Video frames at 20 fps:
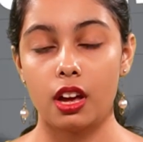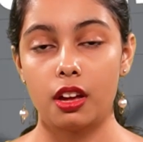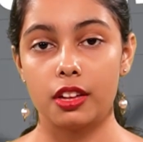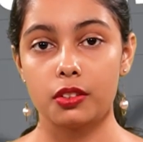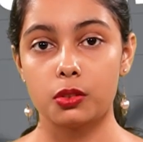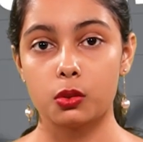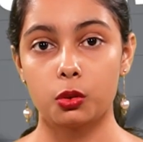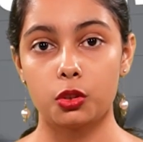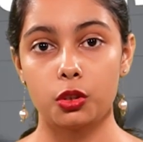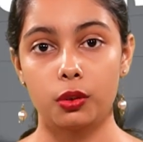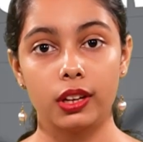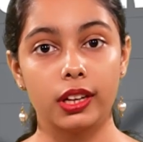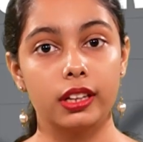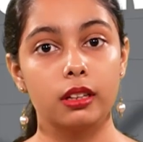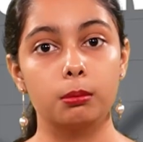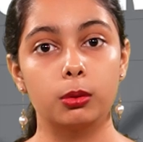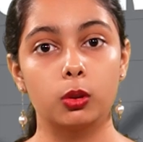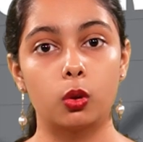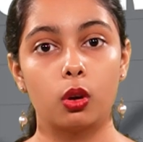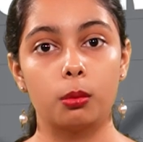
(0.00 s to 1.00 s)
So during
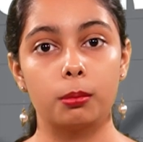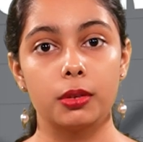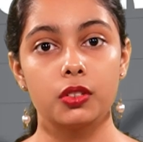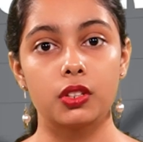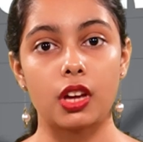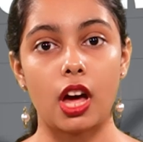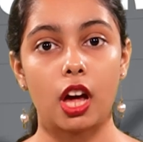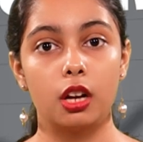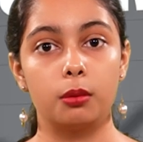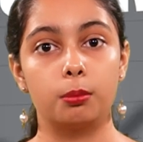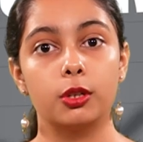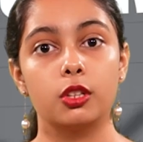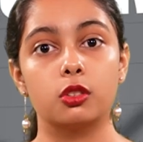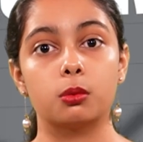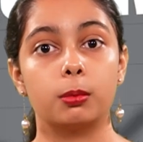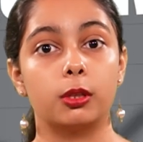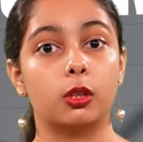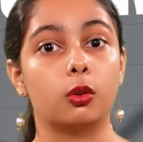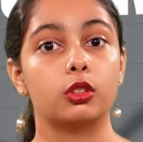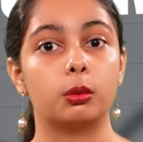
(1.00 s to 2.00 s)
unemployment, output is
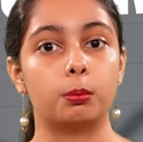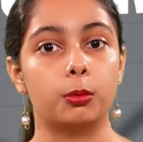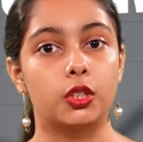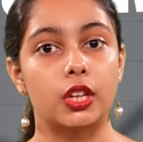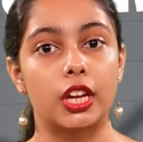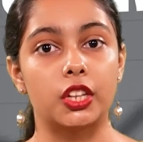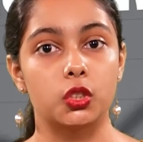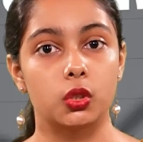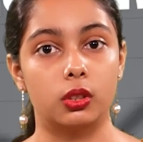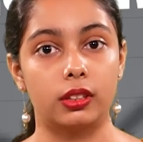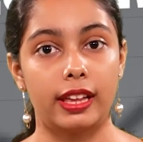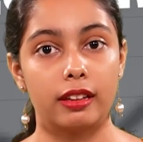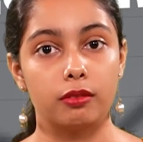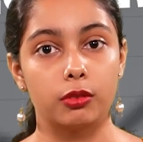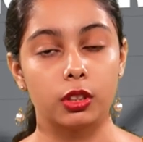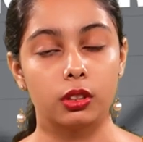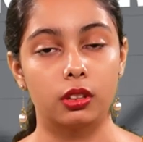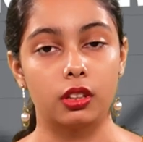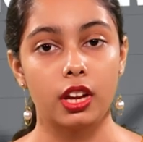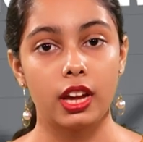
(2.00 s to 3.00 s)
below the potential
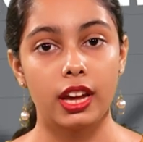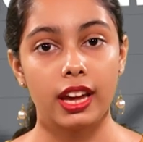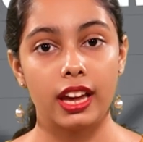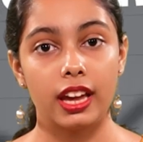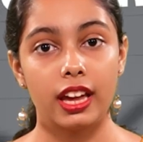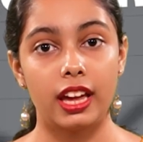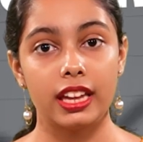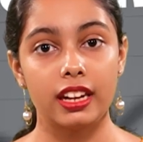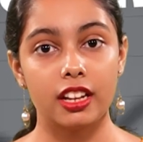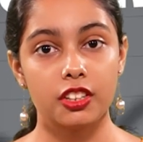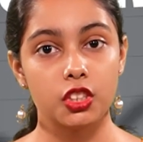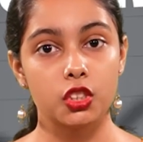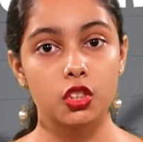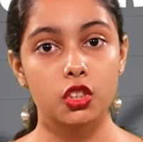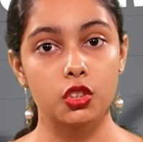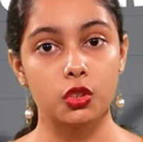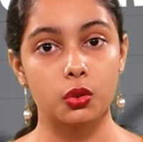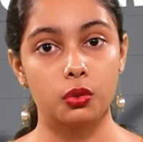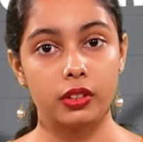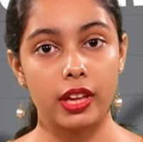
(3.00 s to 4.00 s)
level. In
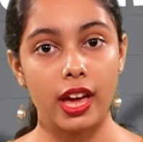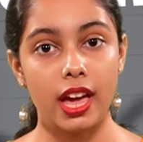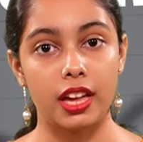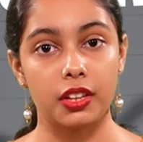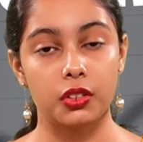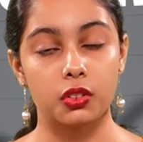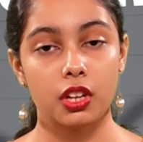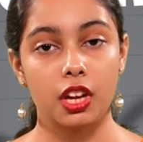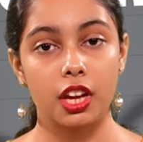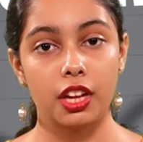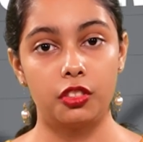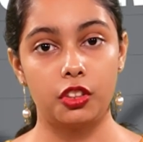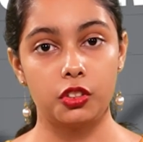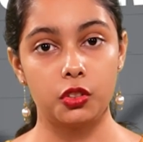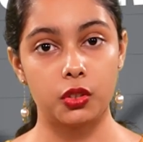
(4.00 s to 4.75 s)
addition to that, the